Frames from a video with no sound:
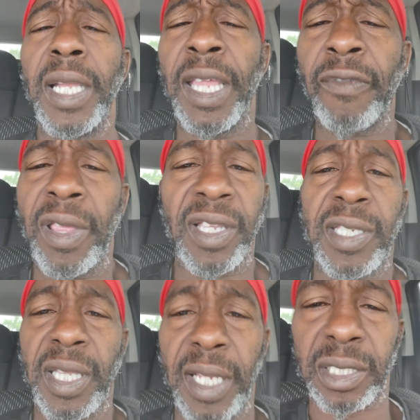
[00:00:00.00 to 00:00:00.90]
Like, they'd rather
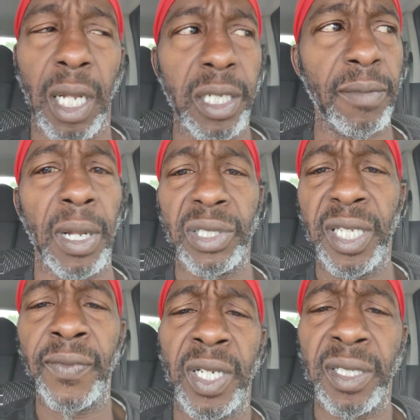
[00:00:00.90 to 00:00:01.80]
sit there and talk to you about
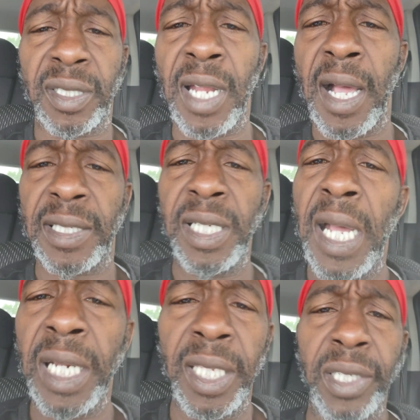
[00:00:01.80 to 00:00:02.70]
dividend stocks and
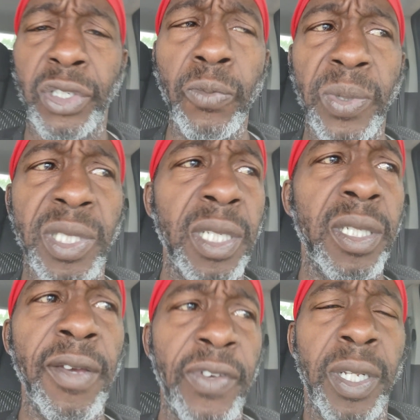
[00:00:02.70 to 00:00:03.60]
how to get
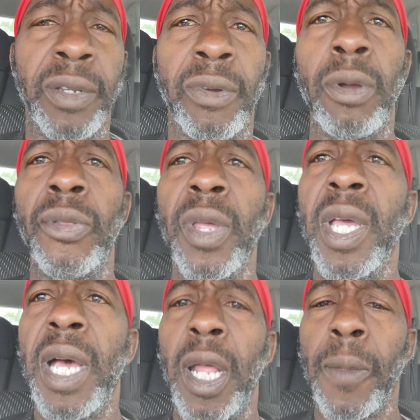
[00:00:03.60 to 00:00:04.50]
2% dividend growth
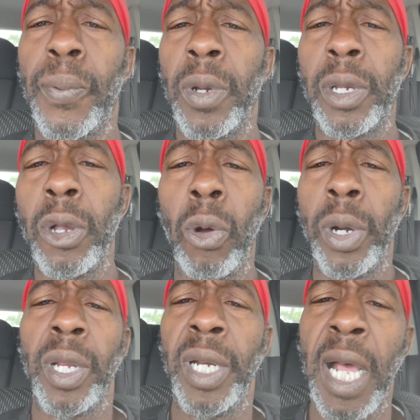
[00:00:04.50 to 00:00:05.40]
out of per
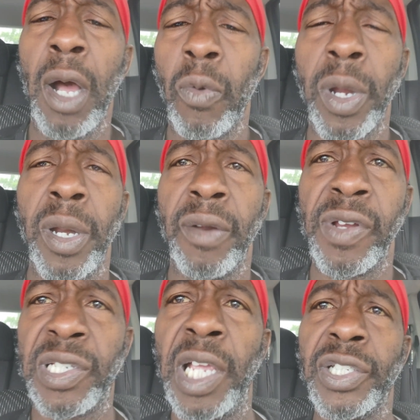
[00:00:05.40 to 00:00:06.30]
quarter and how we're in a
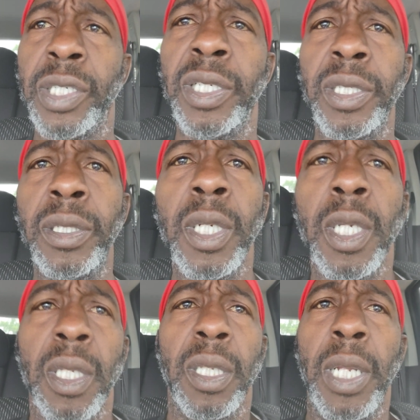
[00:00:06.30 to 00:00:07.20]
recession and,
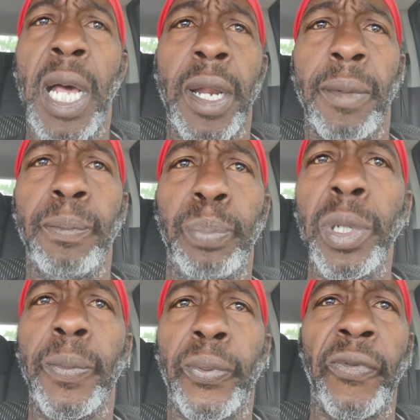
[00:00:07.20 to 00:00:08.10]
and how to
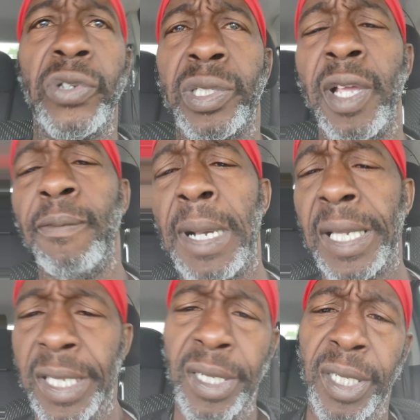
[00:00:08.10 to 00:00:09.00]
bulletproof yourself
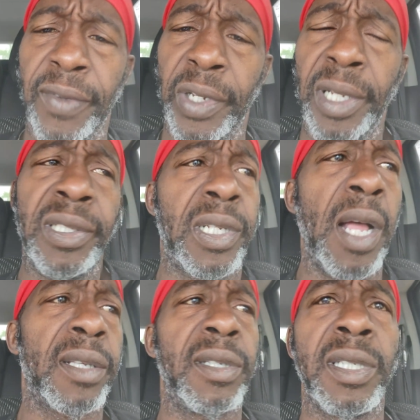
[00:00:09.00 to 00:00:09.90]
by getting dividend
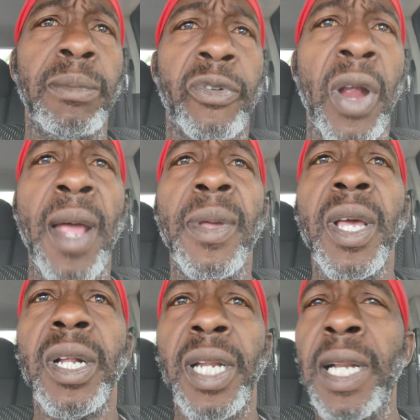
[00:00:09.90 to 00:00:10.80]
stocks or some crap
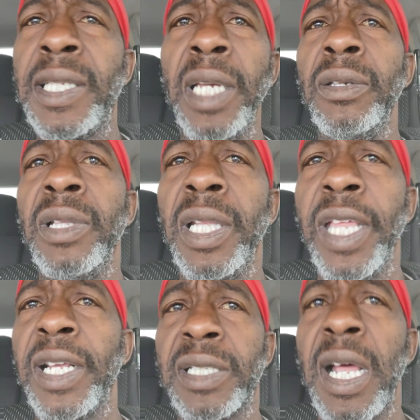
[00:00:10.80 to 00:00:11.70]
than to tell you that
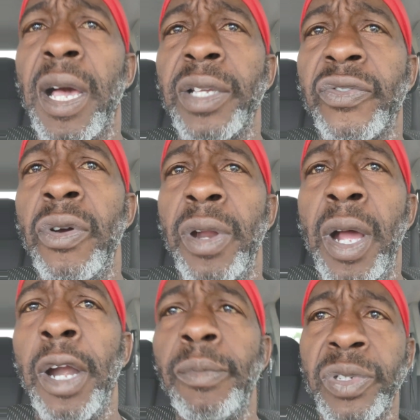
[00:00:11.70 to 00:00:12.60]
their stock is growing
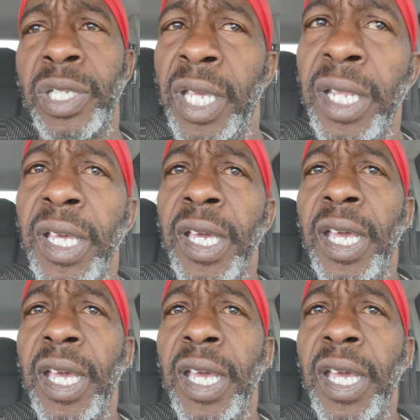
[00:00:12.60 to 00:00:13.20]
100%.